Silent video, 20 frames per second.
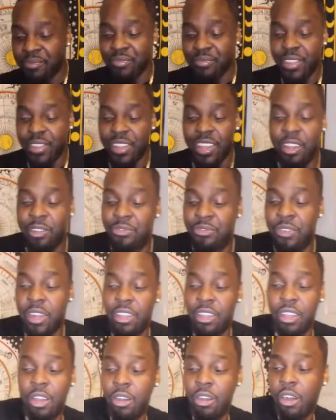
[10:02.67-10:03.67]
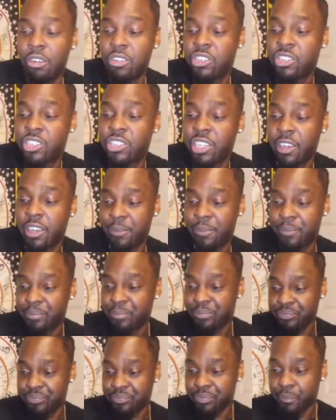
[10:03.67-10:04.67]
They'll fuck your whole shit up.
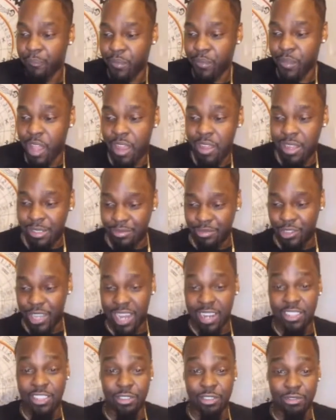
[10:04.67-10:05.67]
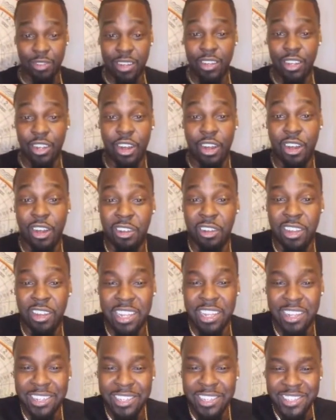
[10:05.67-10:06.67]
You gotta surrender early.